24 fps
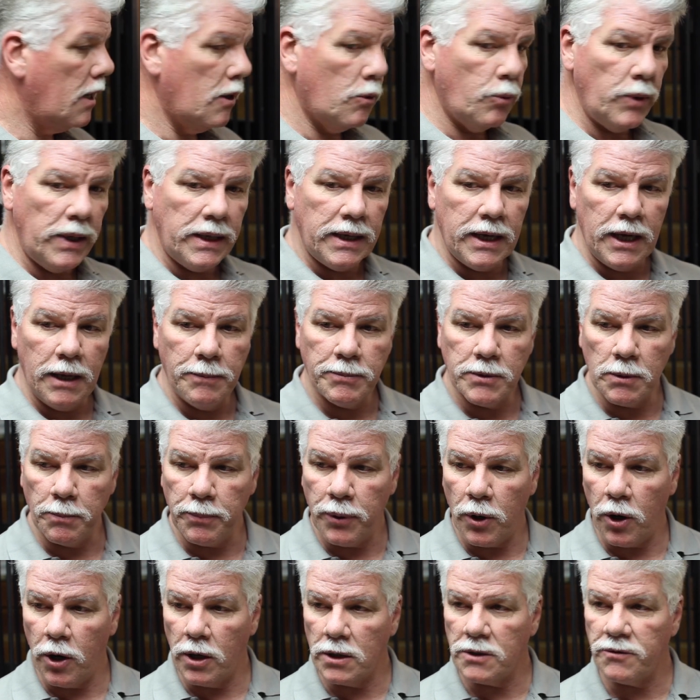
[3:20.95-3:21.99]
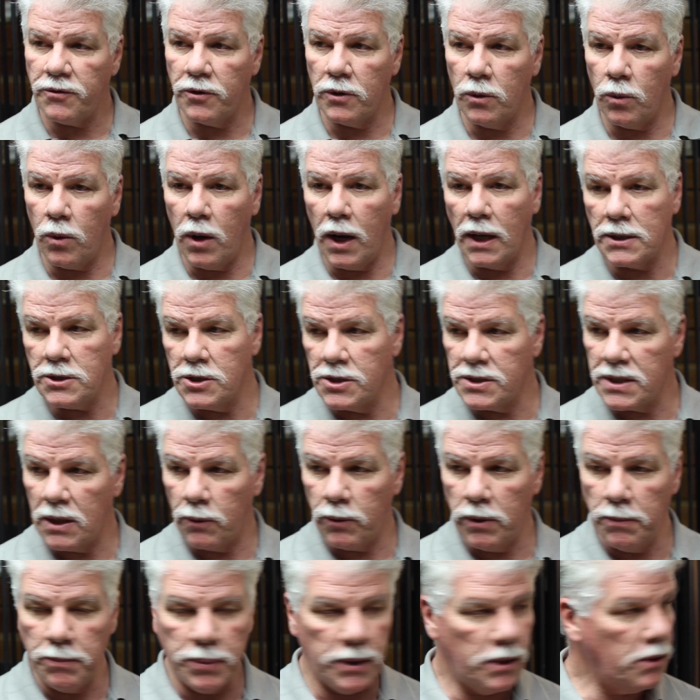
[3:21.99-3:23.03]
We keep the parts for the watches
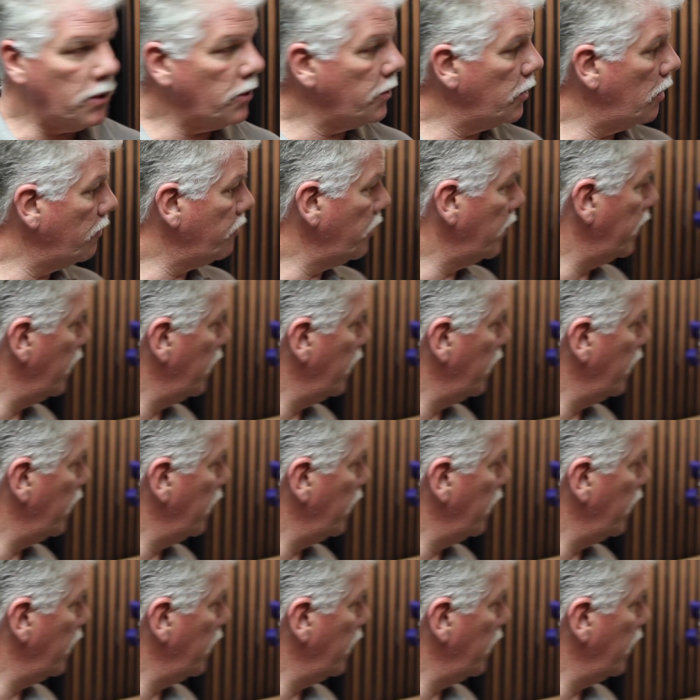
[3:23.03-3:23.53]
that we build. Over